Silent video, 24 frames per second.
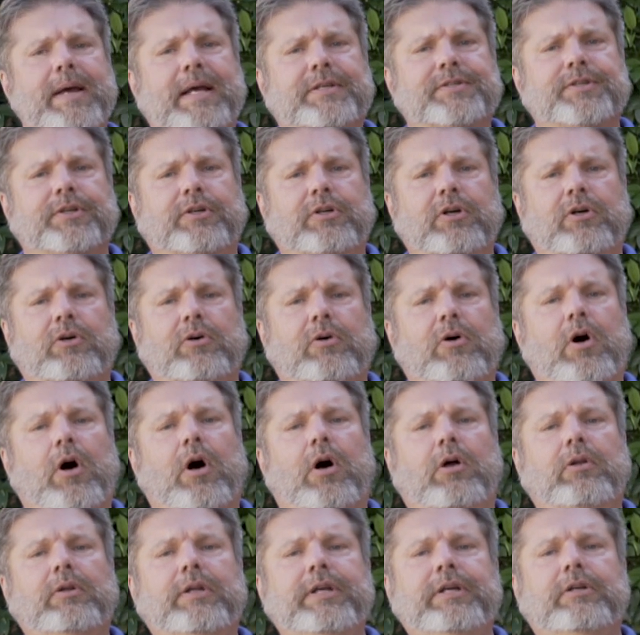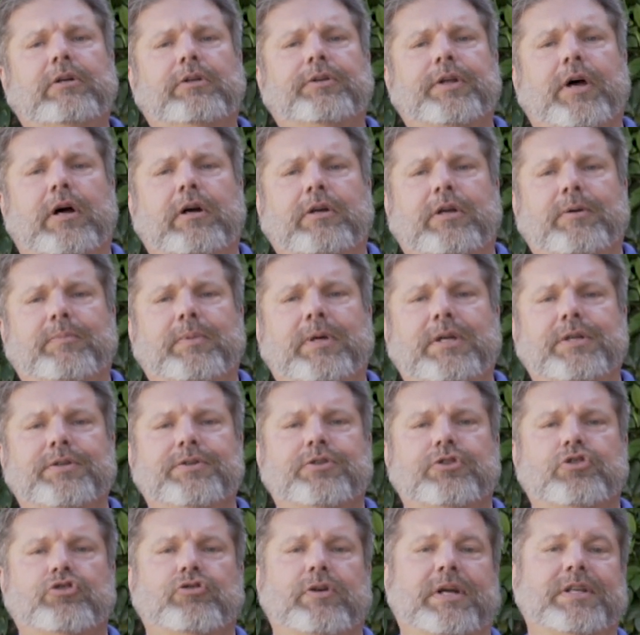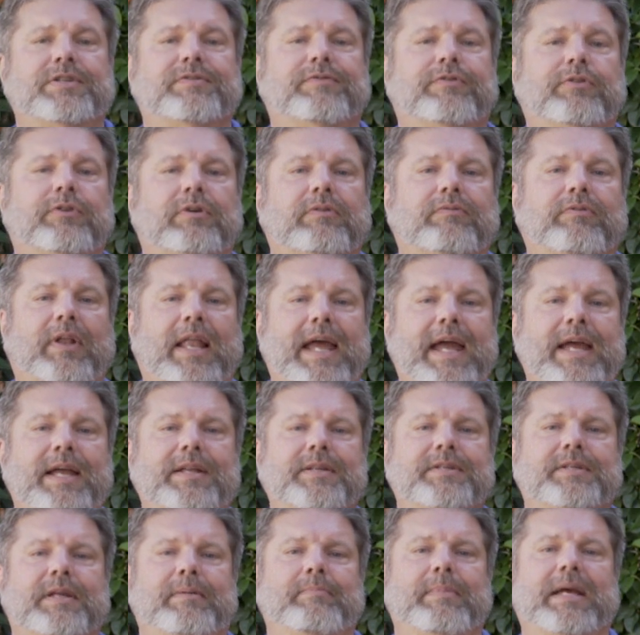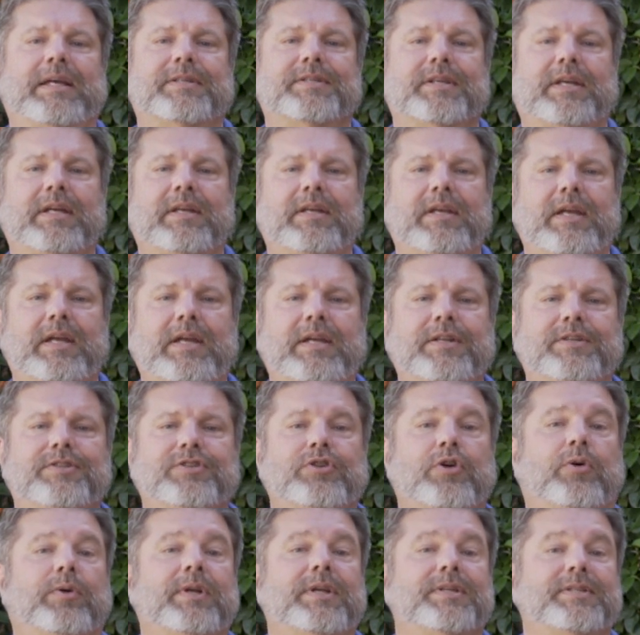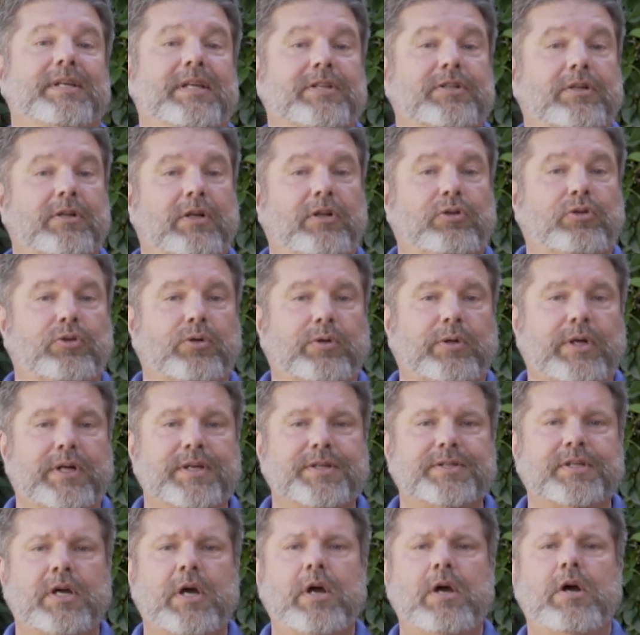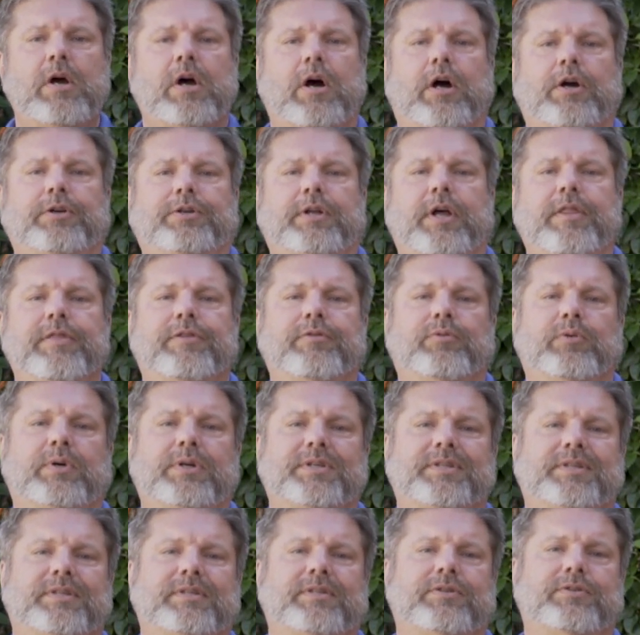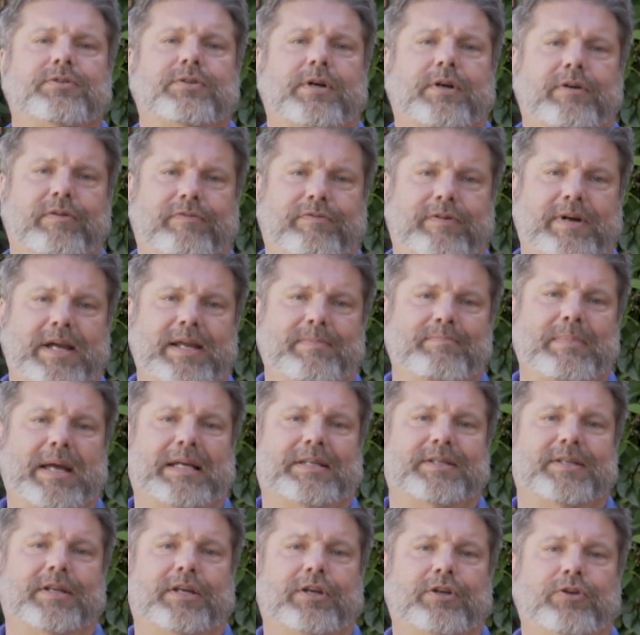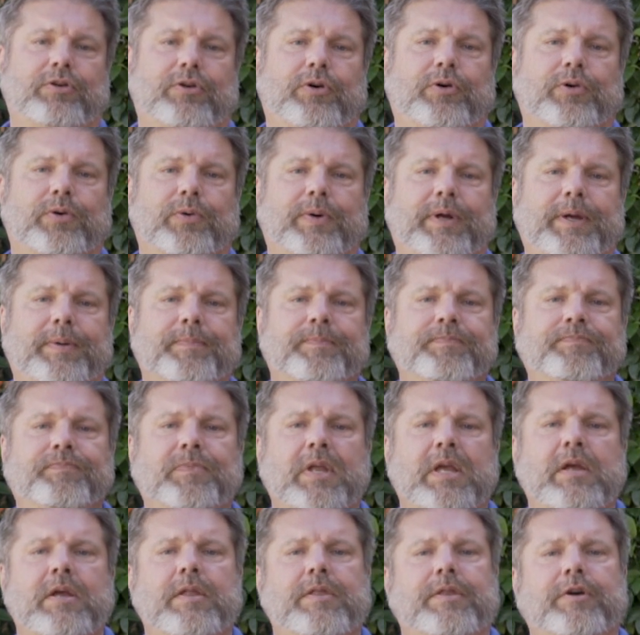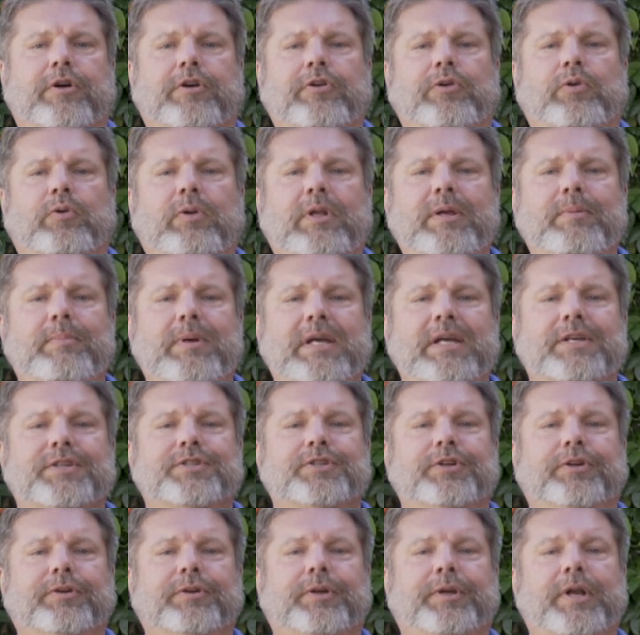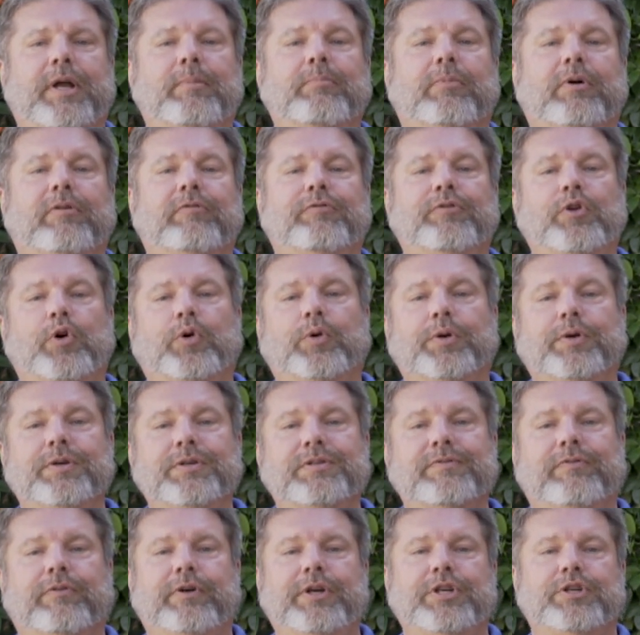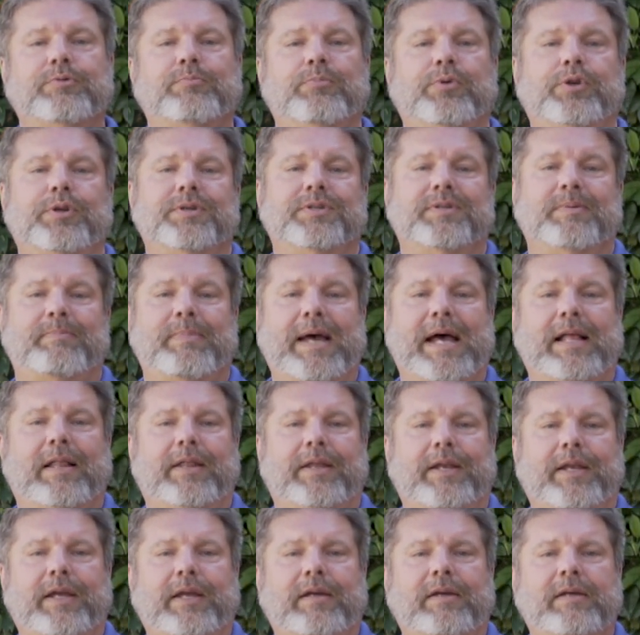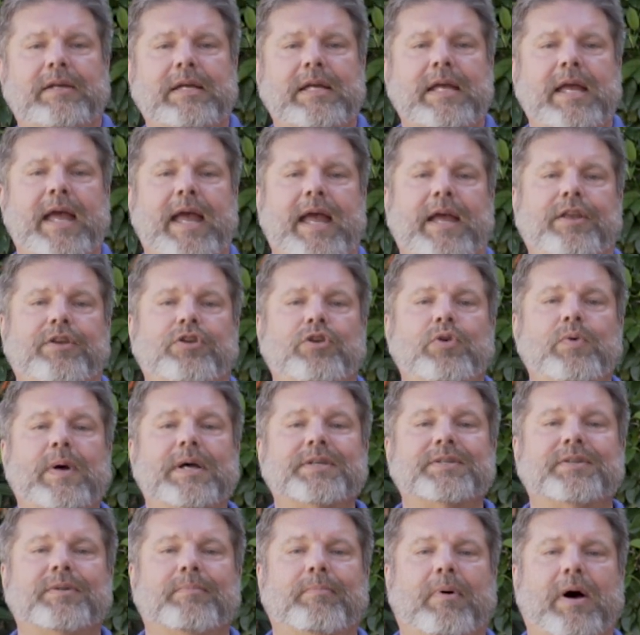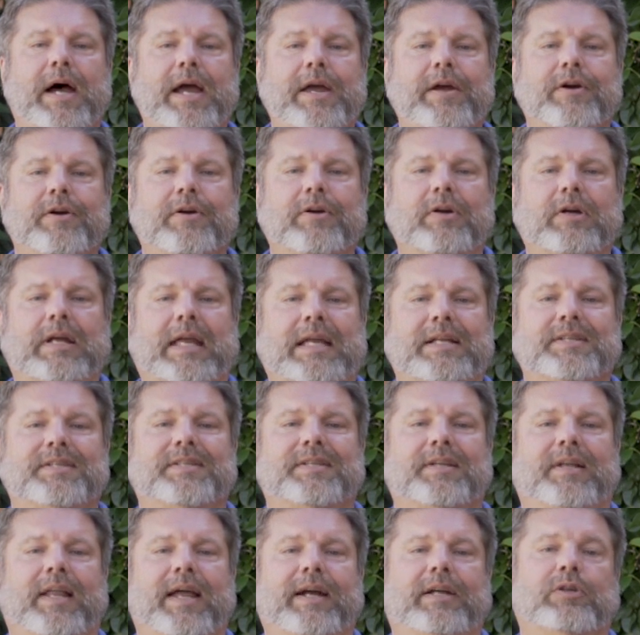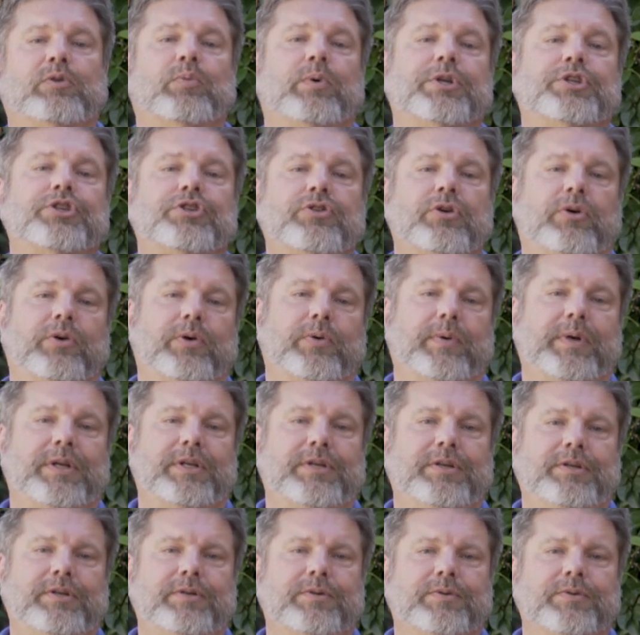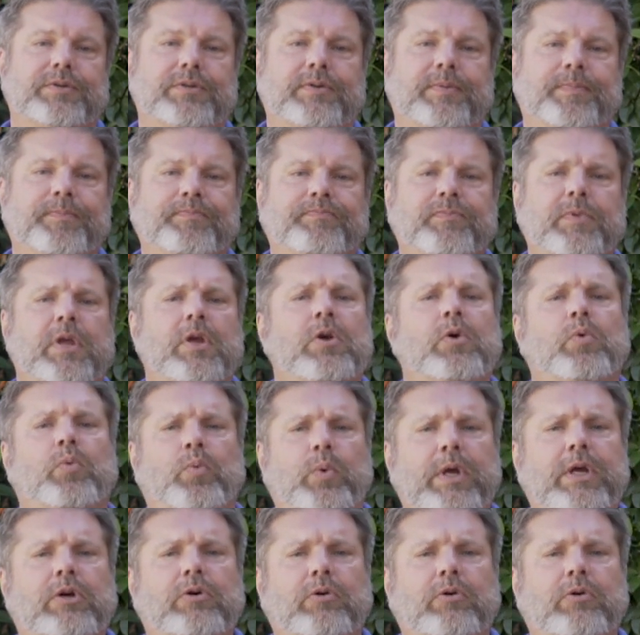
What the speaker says: Mexico, all legal documents, transfer of lands, and Mexican deeds, known as escrituras, are done through a certified Mexican notary. There can only be a certain number of notaries for each municipality, and you as the buyer can select which notary to use. We